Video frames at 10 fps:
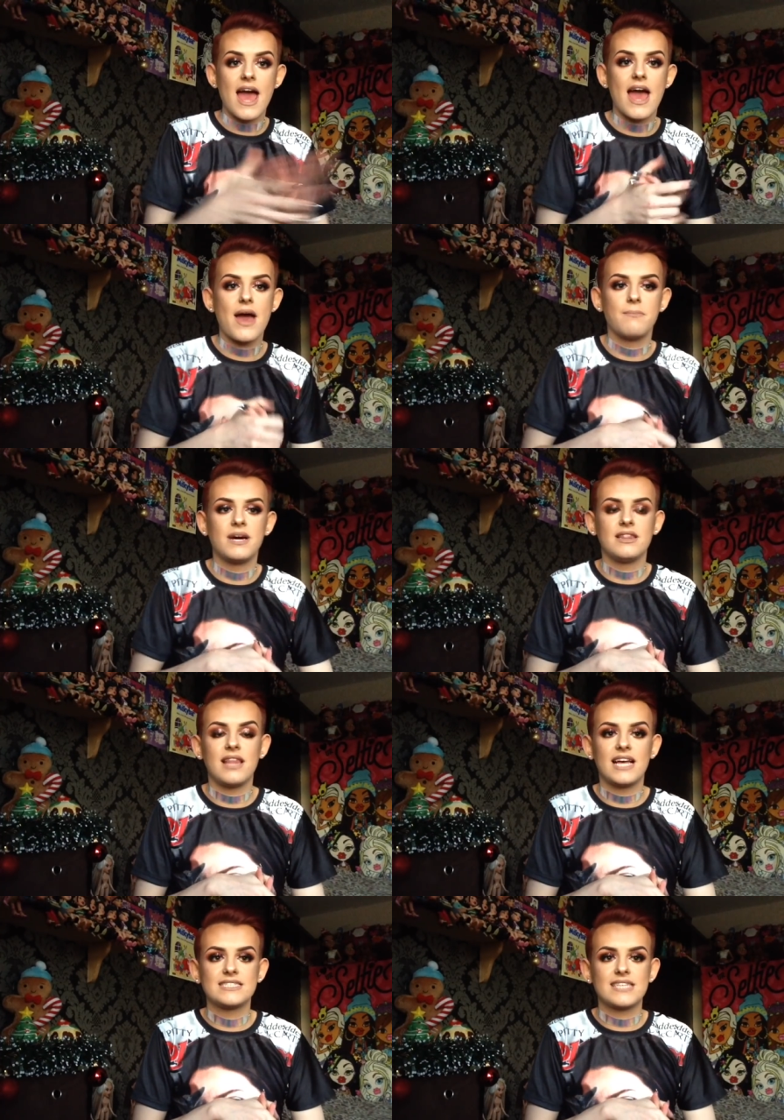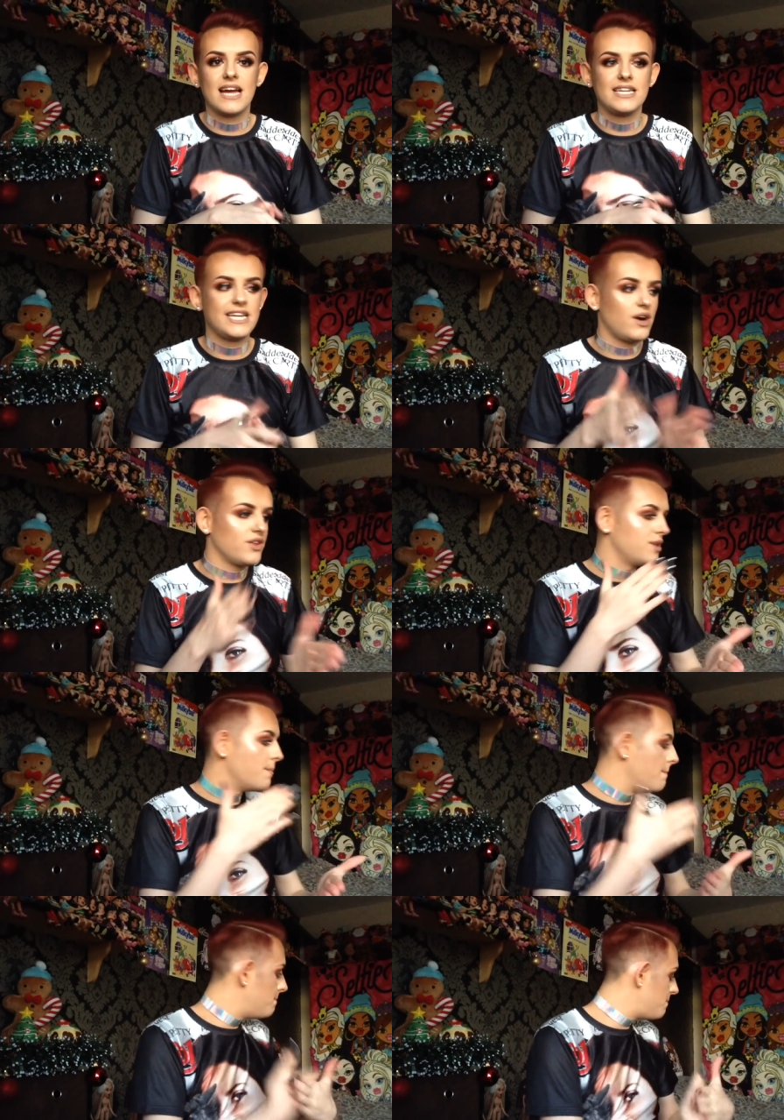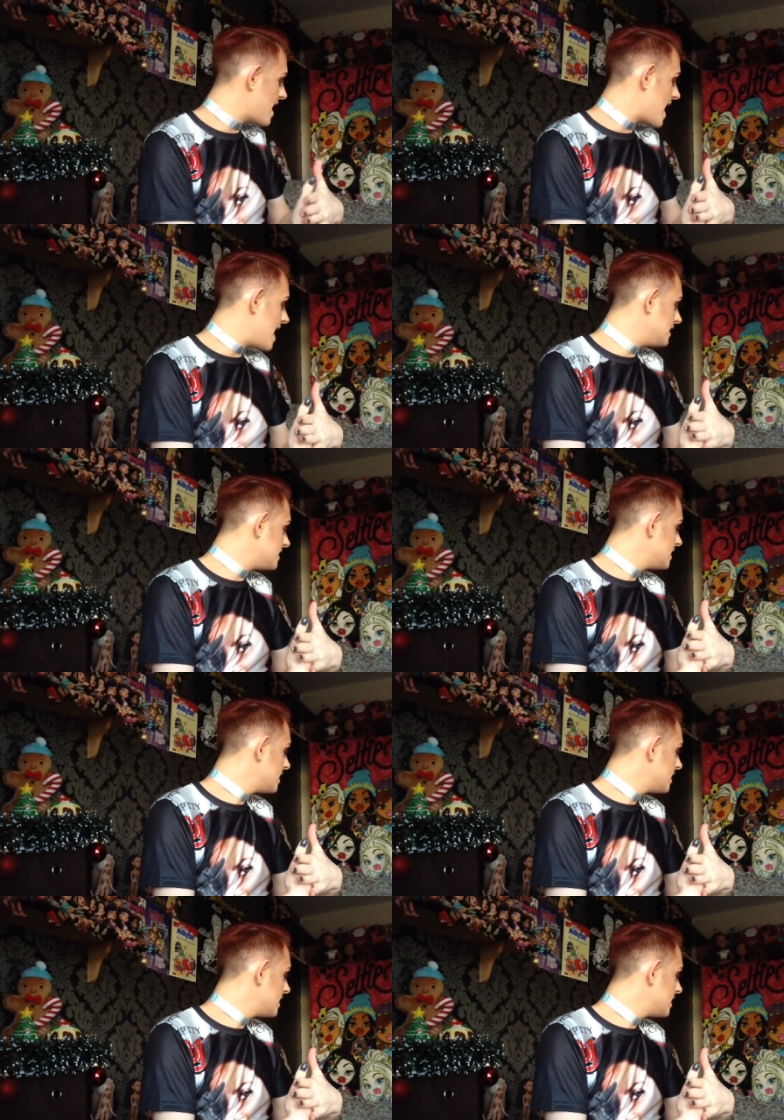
um, unless I did it on the bed.